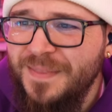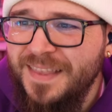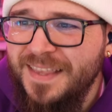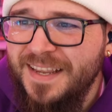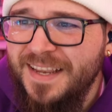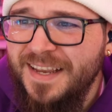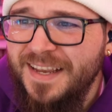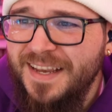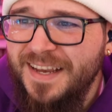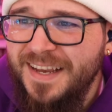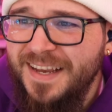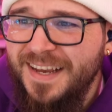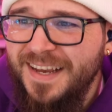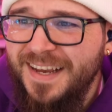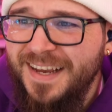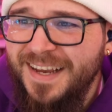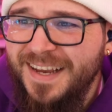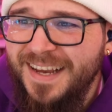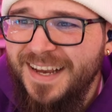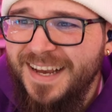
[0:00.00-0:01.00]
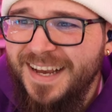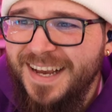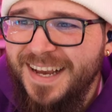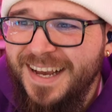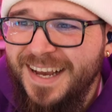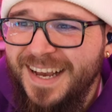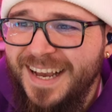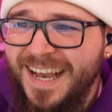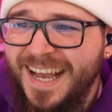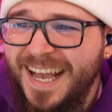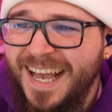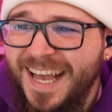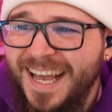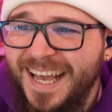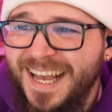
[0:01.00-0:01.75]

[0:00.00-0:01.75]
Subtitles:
Nothing is said.